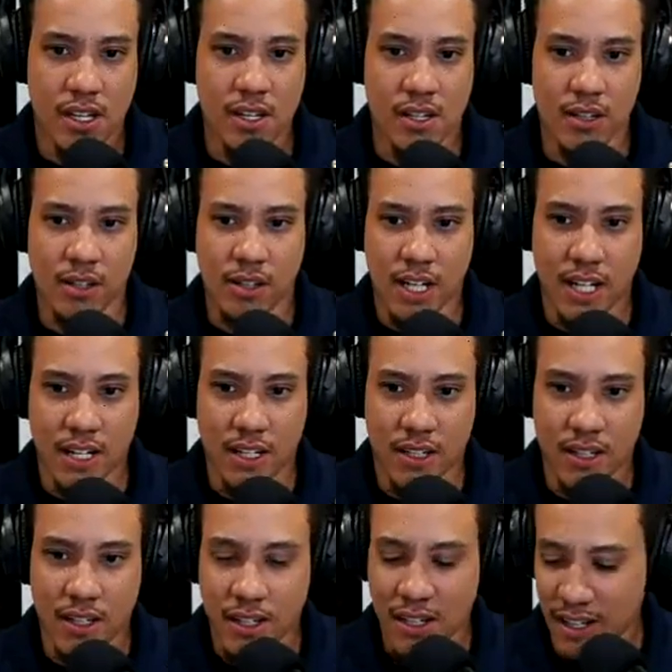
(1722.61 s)
You know, kind
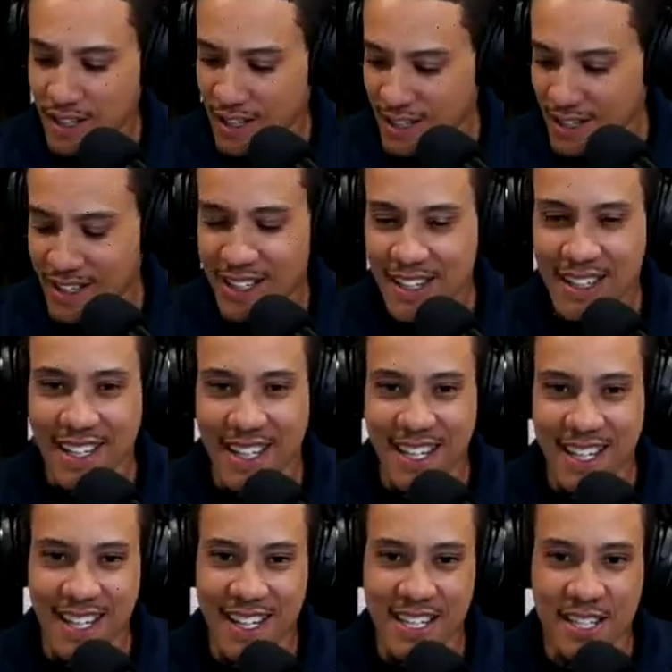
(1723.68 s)
of
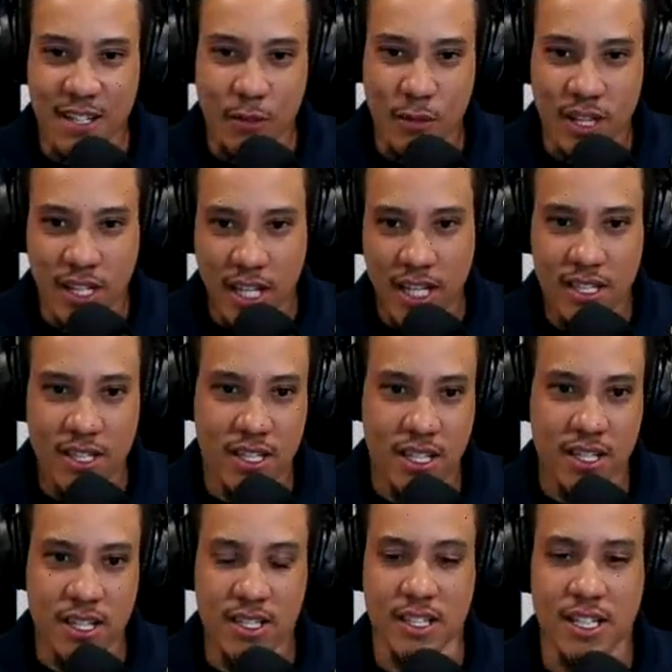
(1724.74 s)
and he said, with this,
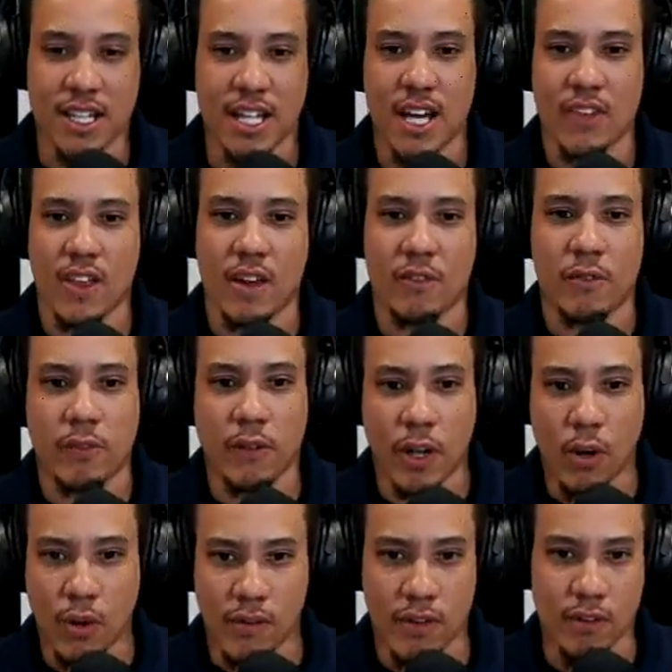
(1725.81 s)
it doesn't allow that
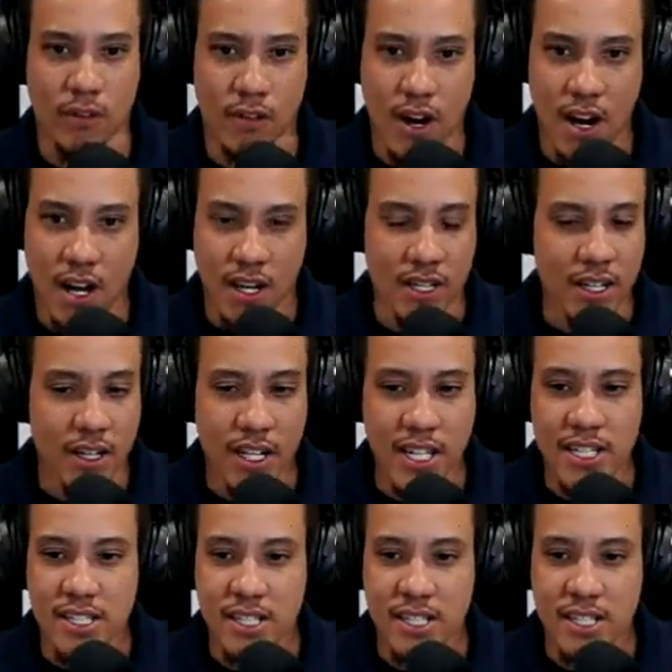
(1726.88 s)
flow of the rock. You know, it's